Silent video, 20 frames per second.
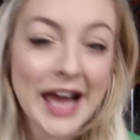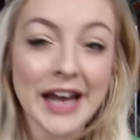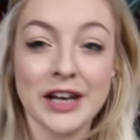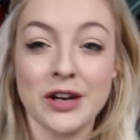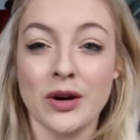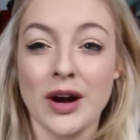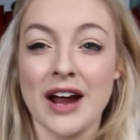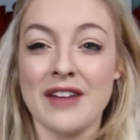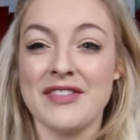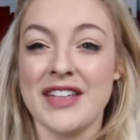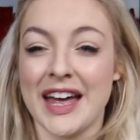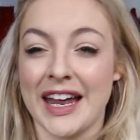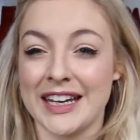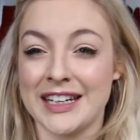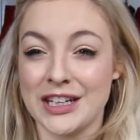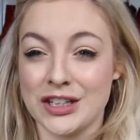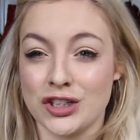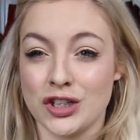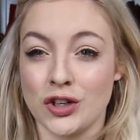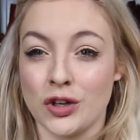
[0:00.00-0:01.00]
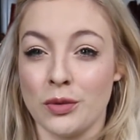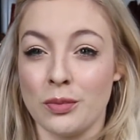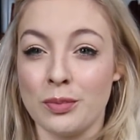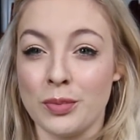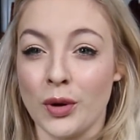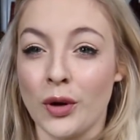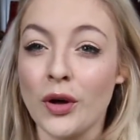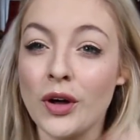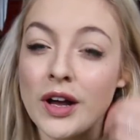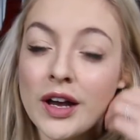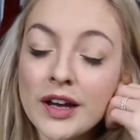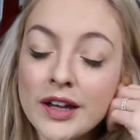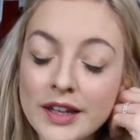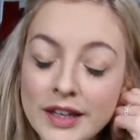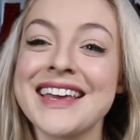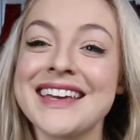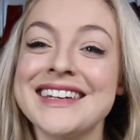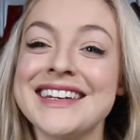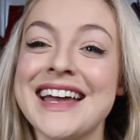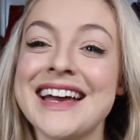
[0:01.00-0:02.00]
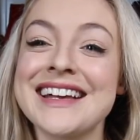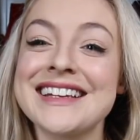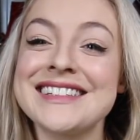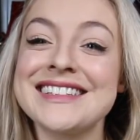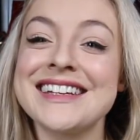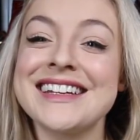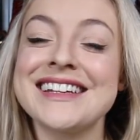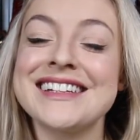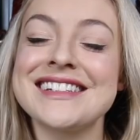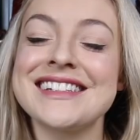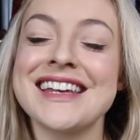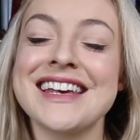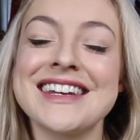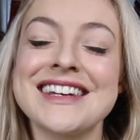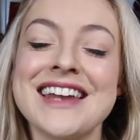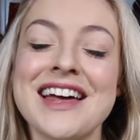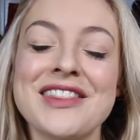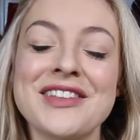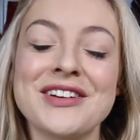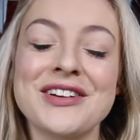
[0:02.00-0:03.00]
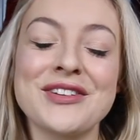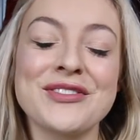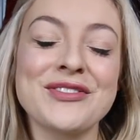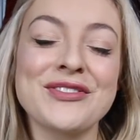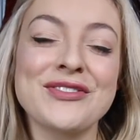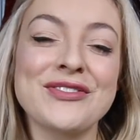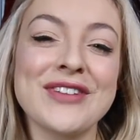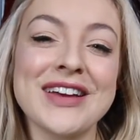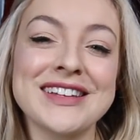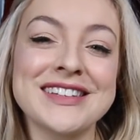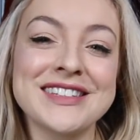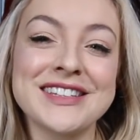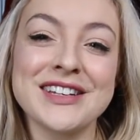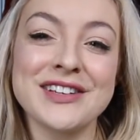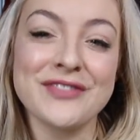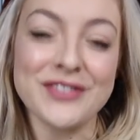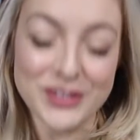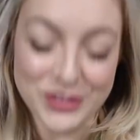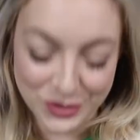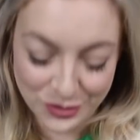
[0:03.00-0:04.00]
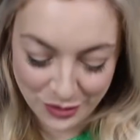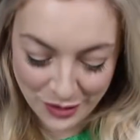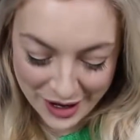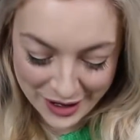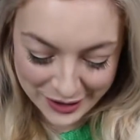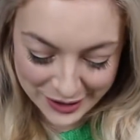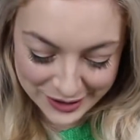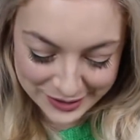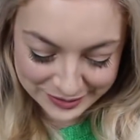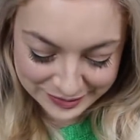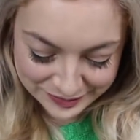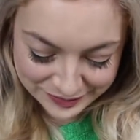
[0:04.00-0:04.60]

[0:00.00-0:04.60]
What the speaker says: You don't have that additional bulk. Next is another festive sweater.